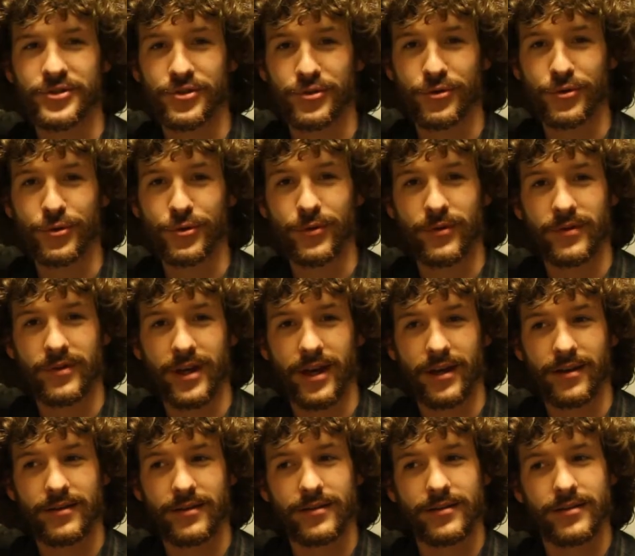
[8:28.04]
true
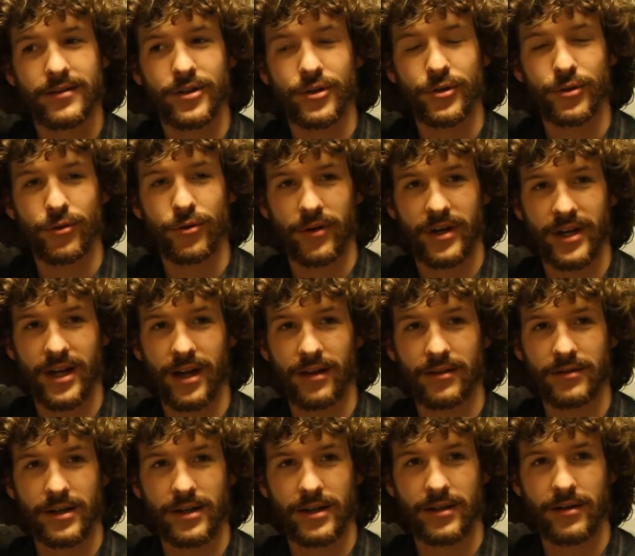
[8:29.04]
that New York and
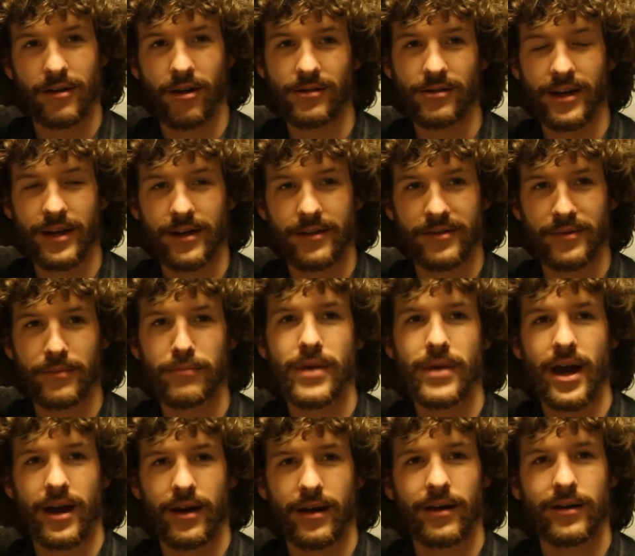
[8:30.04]
LA are like the
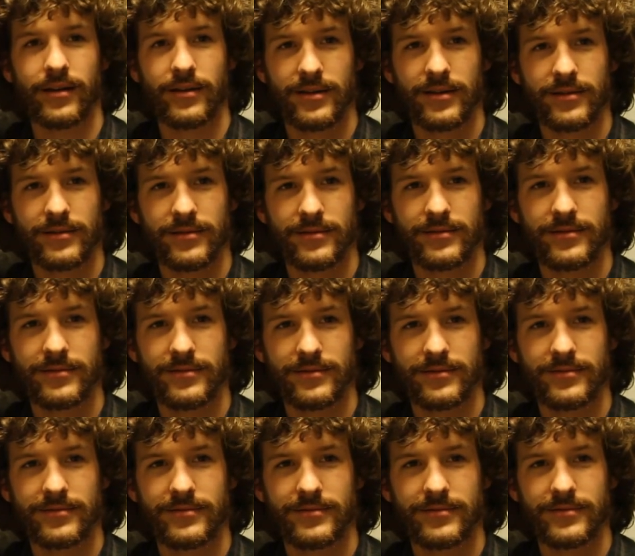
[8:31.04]
mecca
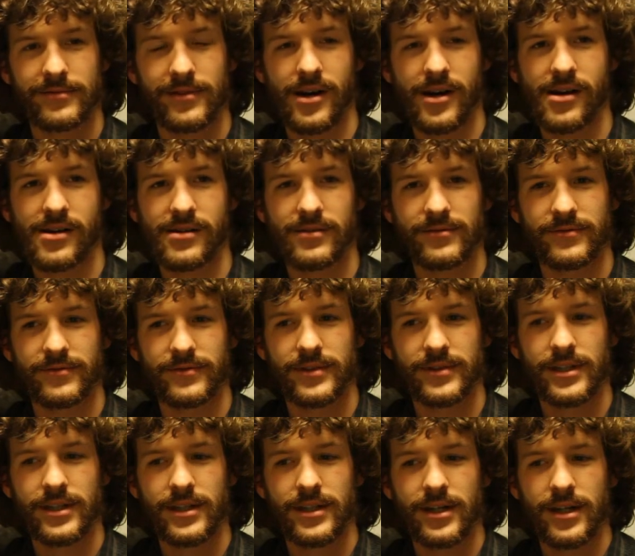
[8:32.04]
of
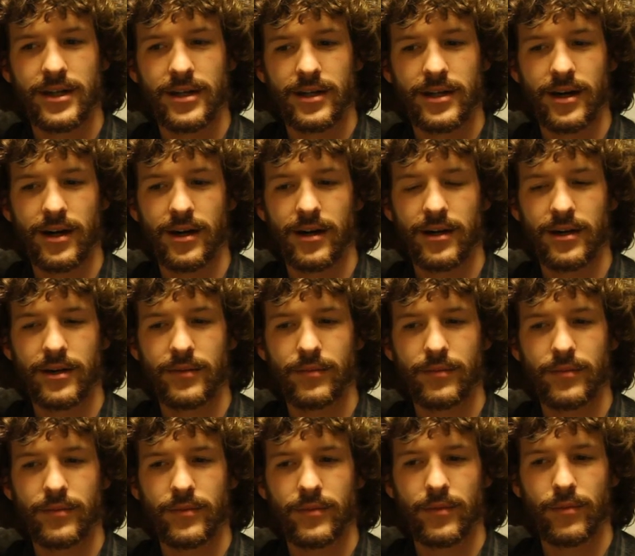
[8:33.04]

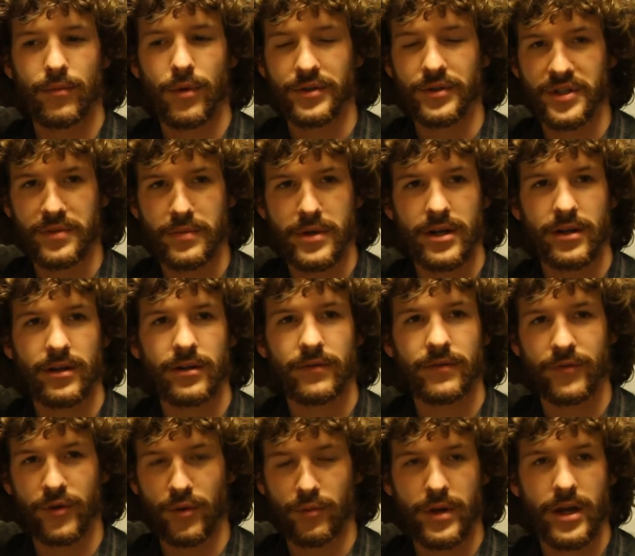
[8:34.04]
um, multimedia,
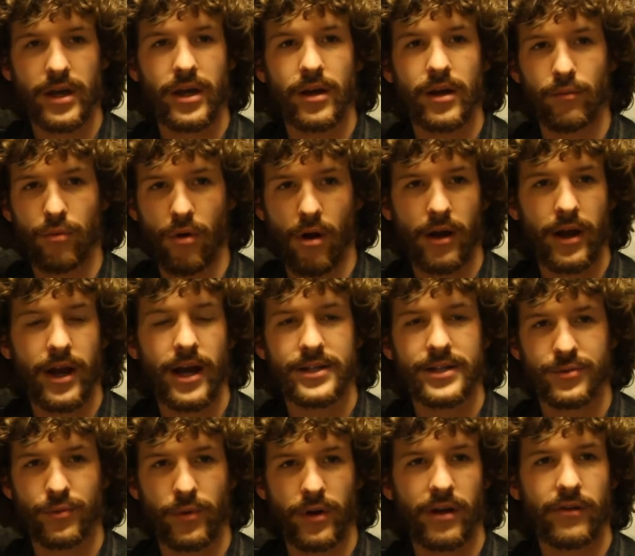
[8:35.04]
filmmaking,
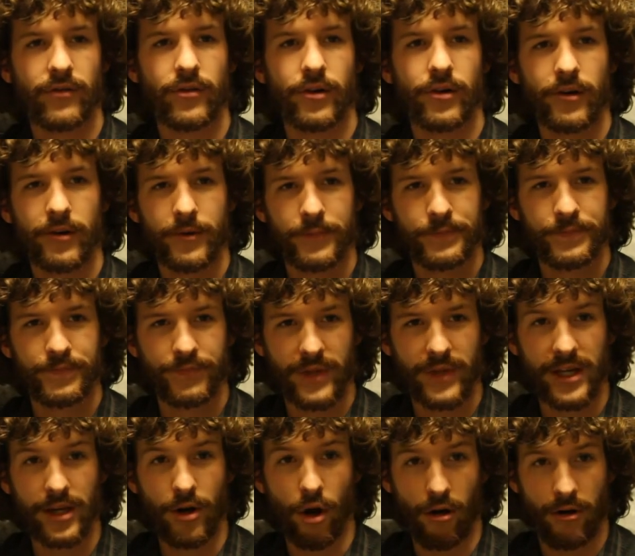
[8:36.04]
broadcast, whatever,
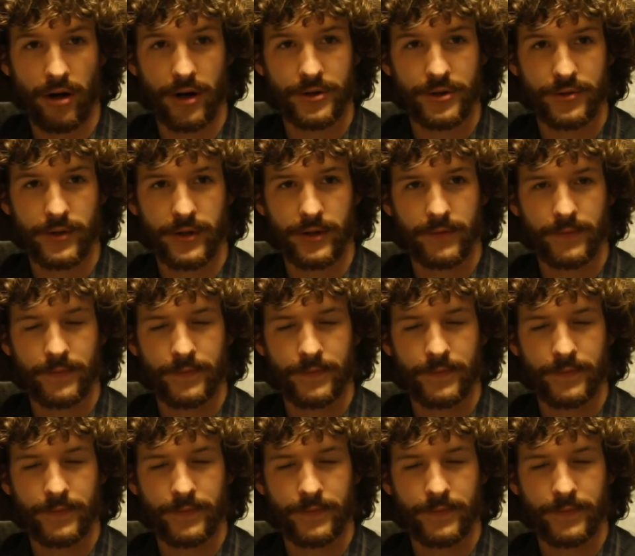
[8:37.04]
in our country.